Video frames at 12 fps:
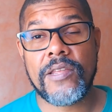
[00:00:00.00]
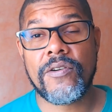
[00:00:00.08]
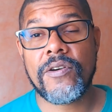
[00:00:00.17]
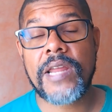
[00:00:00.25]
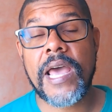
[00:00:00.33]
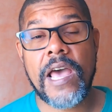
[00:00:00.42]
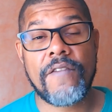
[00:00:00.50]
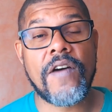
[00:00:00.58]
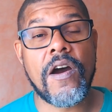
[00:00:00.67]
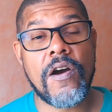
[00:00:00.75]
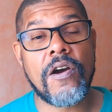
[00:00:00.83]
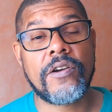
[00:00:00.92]
you're gonna have a
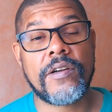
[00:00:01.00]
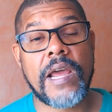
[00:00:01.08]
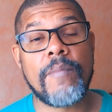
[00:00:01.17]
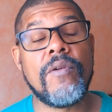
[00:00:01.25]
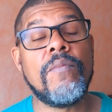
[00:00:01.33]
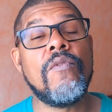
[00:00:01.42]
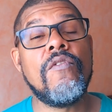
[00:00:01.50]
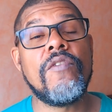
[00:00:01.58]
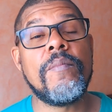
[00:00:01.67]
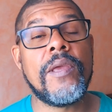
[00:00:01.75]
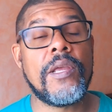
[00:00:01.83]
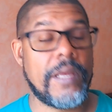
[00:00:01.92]
hard time removing
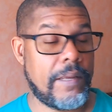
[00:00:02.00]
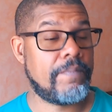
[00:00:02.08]
me